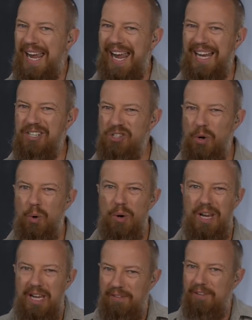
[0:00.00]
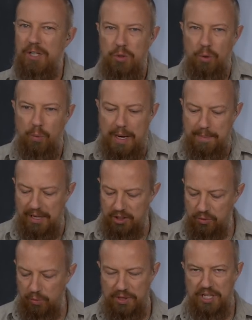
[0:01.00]
And so if I do a white balance
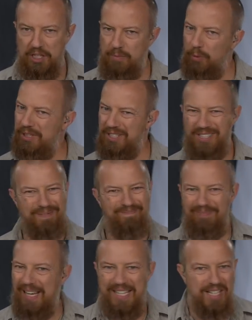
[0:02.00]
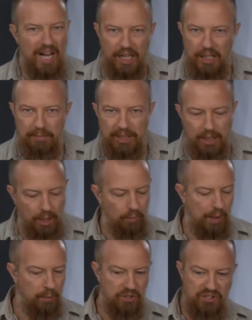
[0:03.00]
with the ExpoDisc, it's not going to be good,
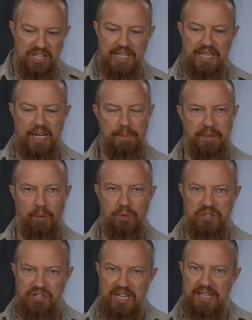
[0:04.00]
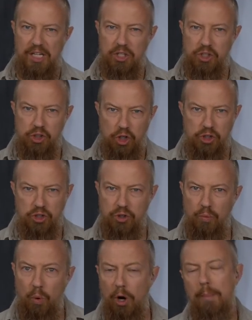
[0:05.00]
right? We're seeing that up there. We're seeing that it's just too
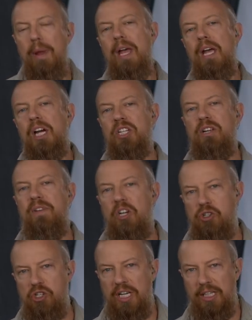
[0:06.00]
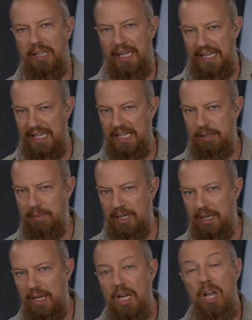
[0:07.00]
warm because I've got shaded light hitting me.
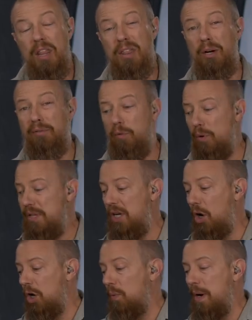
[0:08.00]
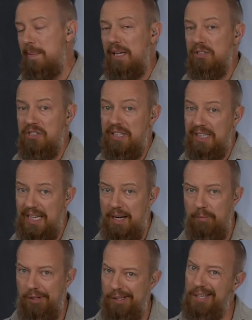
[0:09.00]
Therefore, the auto white balance in the
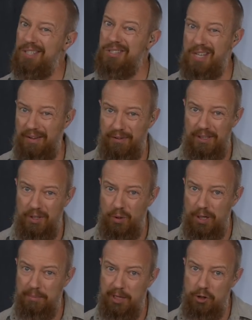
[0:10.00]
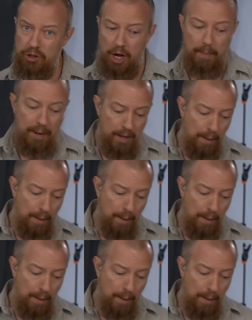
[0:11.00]
camera is definitely doing a better job.